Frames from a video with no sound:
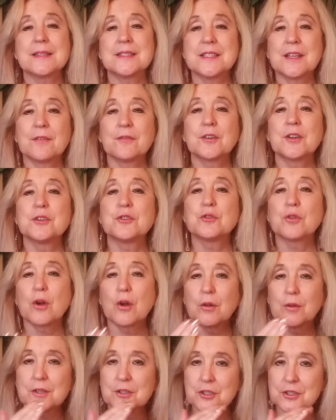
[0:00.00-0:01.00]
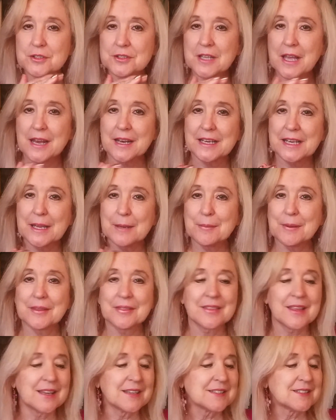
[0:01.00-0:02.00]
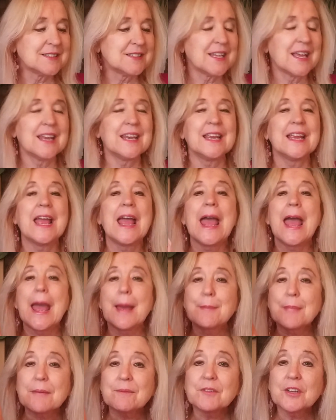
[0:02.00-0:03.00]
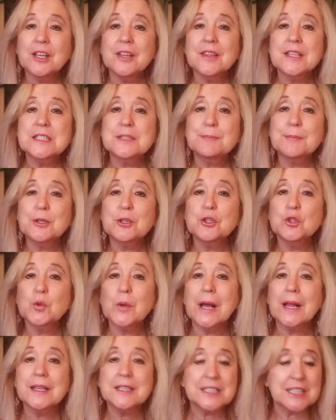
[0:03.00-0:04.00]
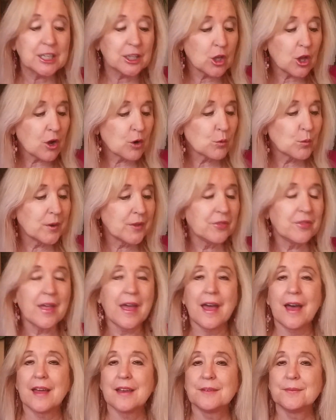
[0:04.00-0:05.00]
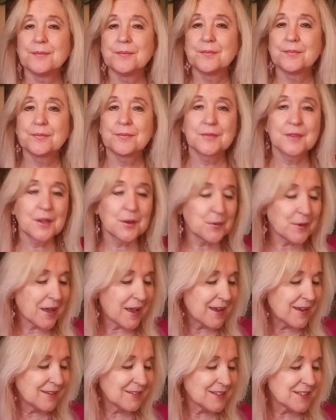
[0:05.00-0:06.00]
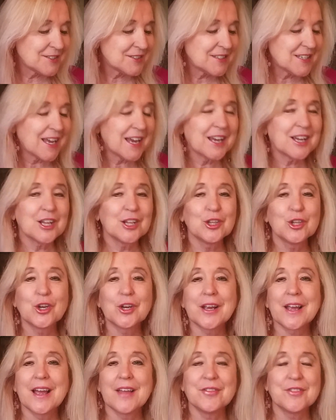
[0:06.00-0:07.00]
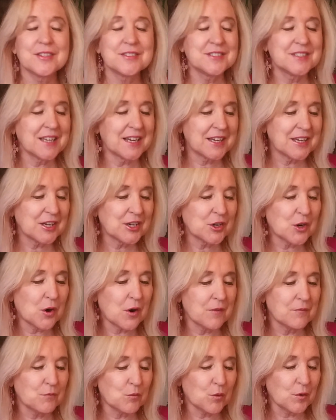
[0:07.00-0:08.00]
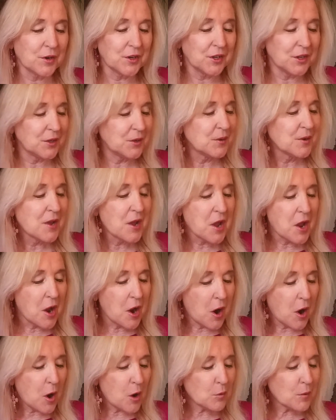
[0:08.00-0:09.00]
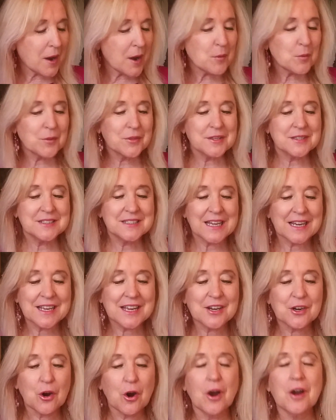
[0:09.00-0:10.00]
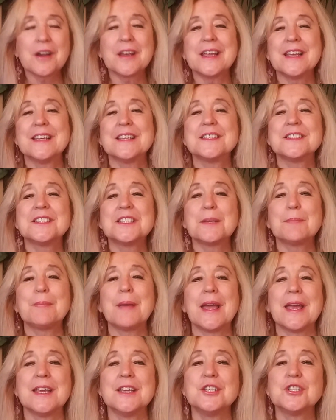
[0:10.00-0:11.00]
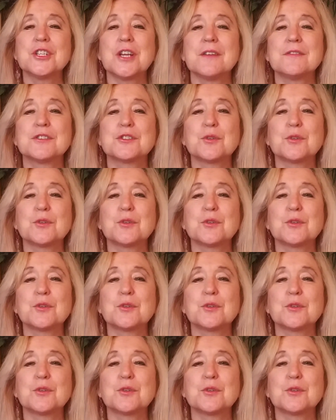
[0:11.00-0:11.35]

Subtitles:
self-control and just kind of keeping things steady, but feeling the spirituality along with that. Okay, let's take a look at the second card for you. All right, well, the second card is the Page of